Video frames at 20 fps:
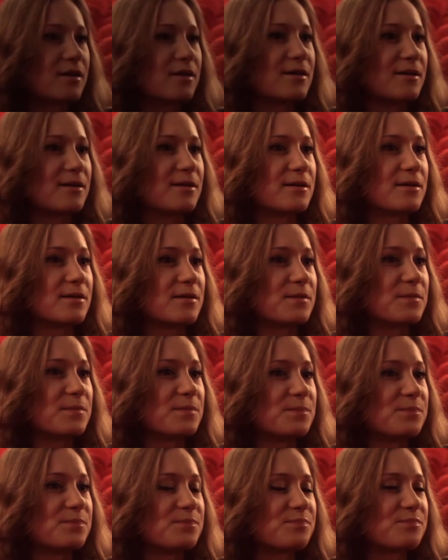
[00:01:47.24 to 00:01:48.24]

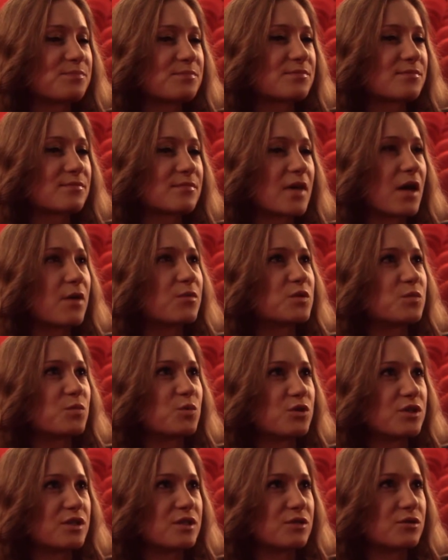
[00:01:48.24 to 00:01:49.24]
I was
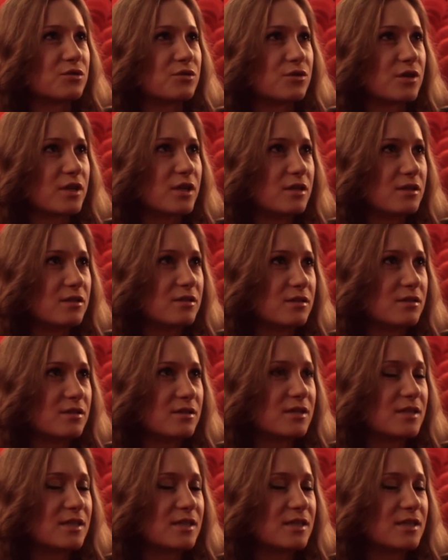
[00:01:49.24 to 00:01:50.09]
born in Ukraine.